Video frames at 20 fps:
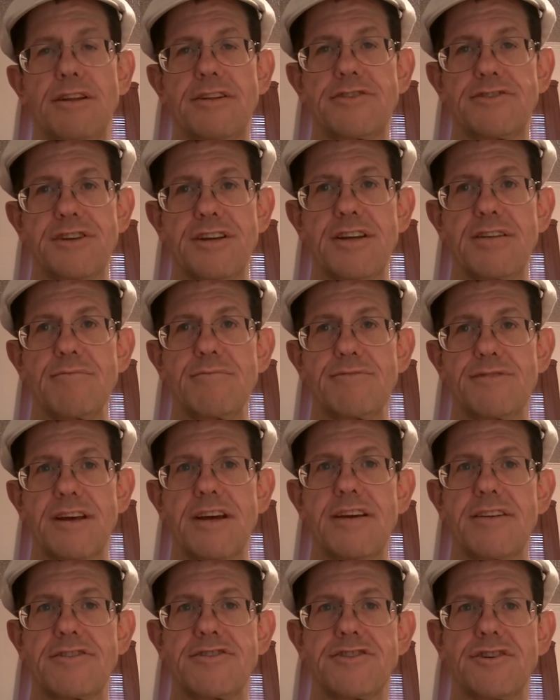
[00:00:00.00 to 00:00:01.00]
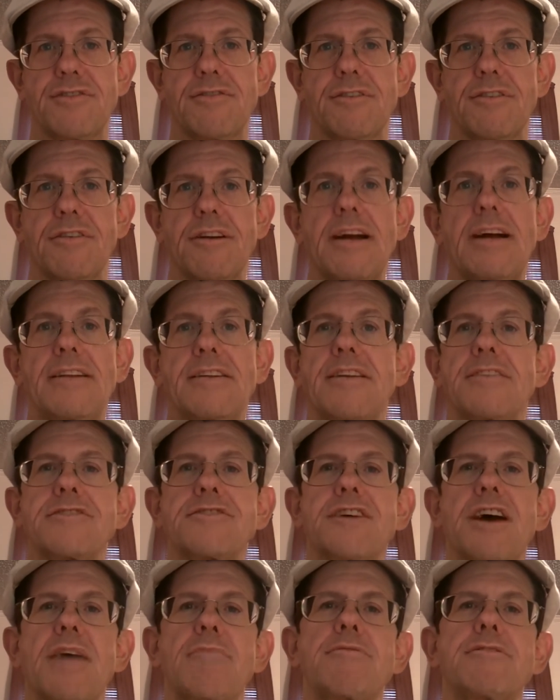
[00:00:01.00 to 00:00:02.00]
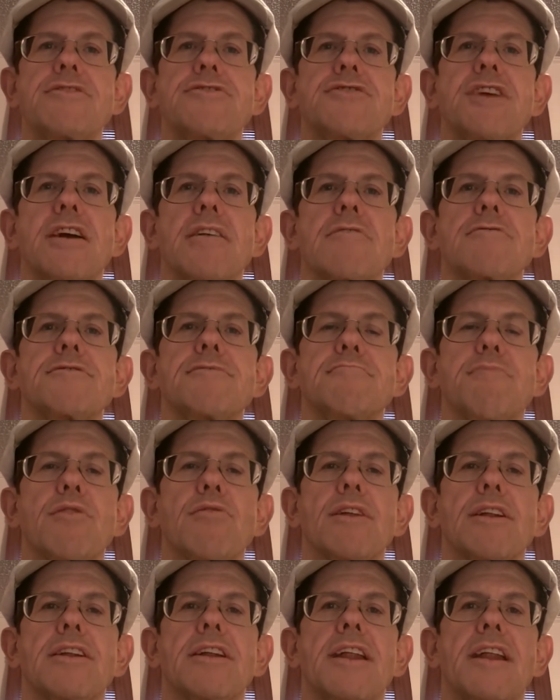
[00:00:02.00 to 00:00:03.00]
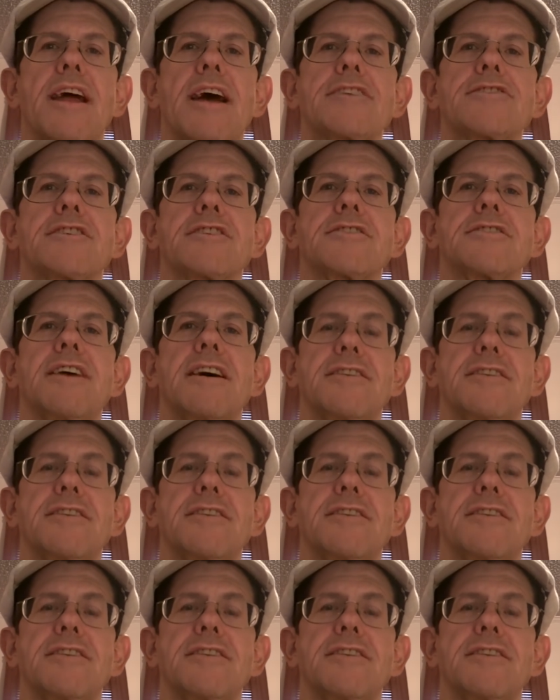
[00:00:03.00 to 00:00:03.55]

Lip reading: it seems, and sure didn't stop his jailers in Burlington and